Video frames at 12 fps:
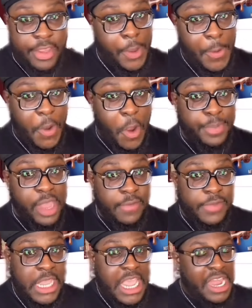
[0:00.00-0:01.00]
Cocoa
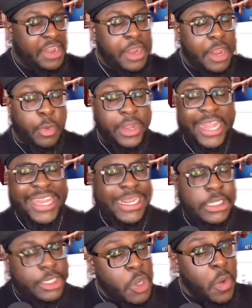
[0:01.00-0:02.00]
Puffs. Another one that
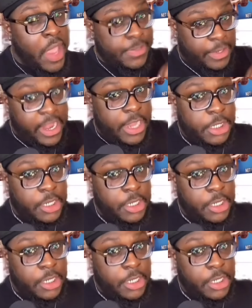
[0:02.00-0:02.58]
needs no explanation.